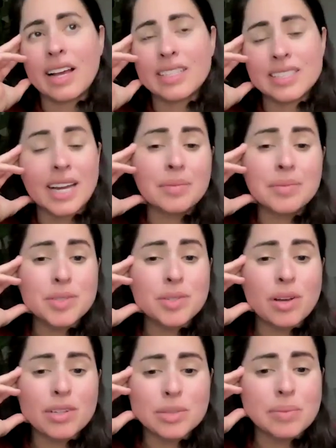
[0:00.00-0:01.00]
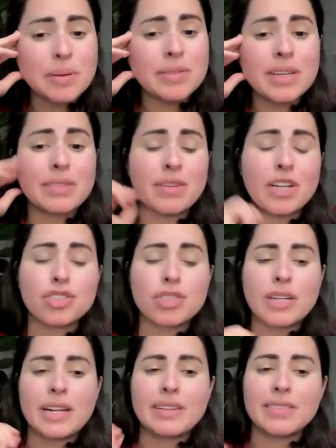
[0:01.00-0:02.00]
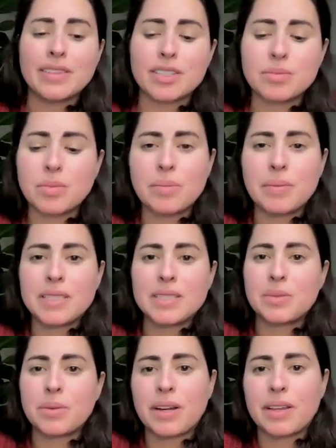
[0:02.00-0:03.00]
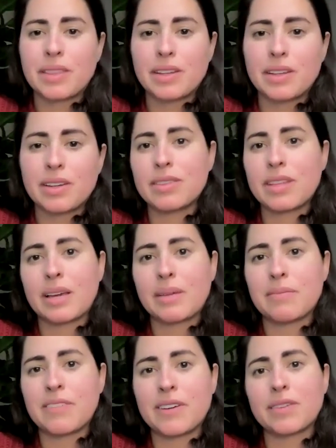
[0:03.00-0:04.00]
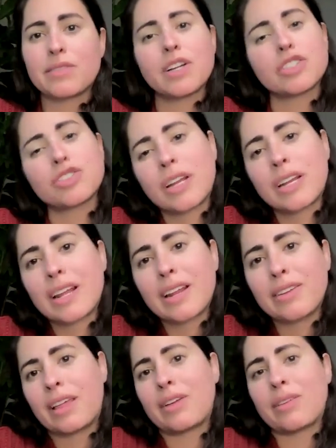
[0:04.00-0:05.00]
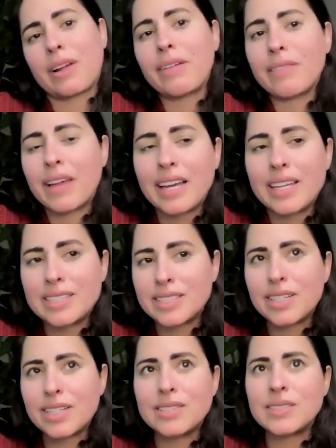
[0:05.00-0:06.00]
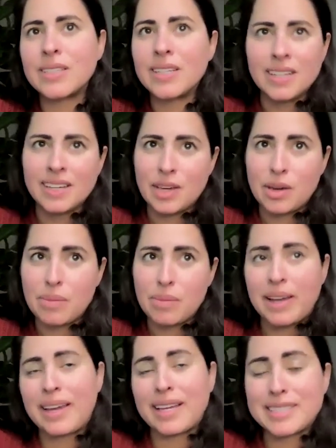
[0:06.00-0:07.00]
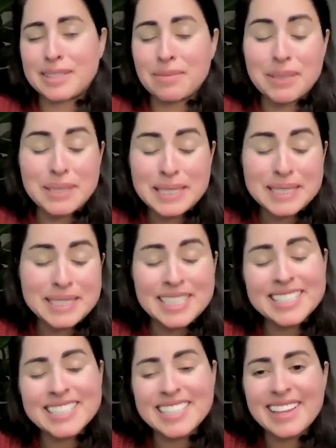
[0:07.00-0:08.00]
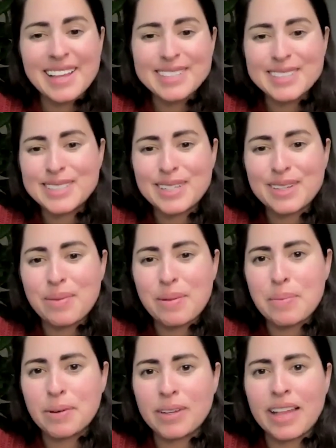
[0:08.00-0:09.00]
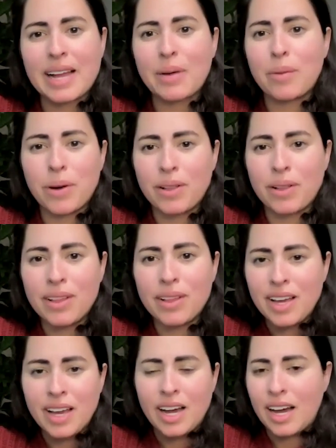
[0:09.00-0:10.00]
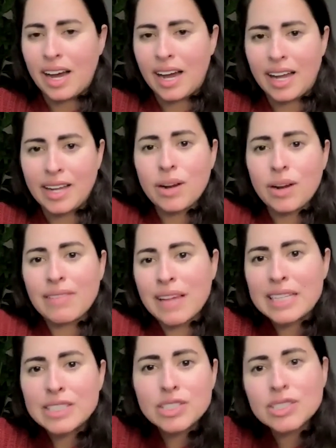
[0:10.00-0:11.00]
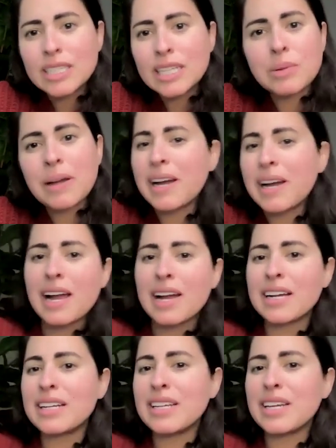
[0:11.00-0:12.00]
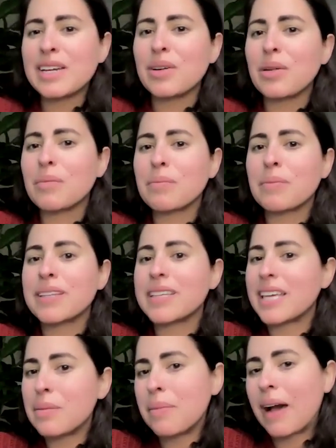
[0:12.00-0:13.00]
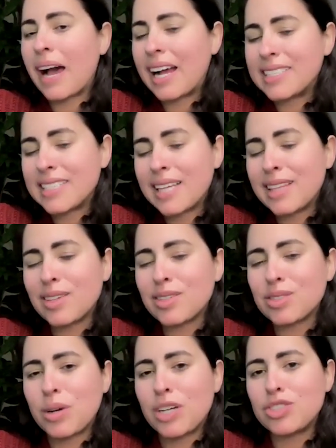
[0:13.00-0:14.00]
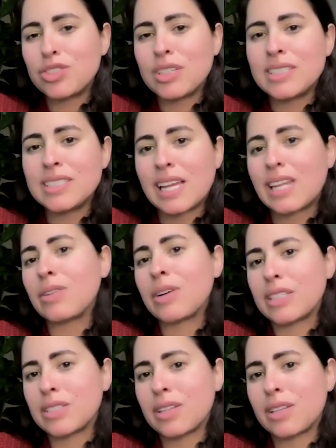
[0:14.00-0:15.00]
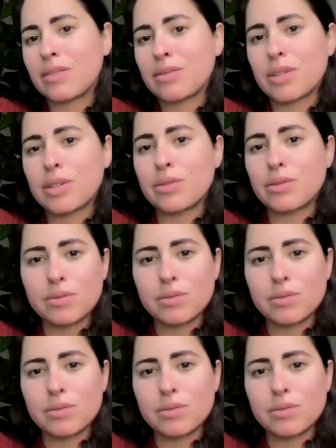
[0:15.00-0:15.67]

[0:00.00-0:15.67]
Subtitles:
at times it'll also be really frustrating. There's moments where they could feel frustrated or they don't have the answers. You might get some resistance in this too. People are like, well, I don't have the answers. That's why I hired you. But keep asking those questions and you'll get to the root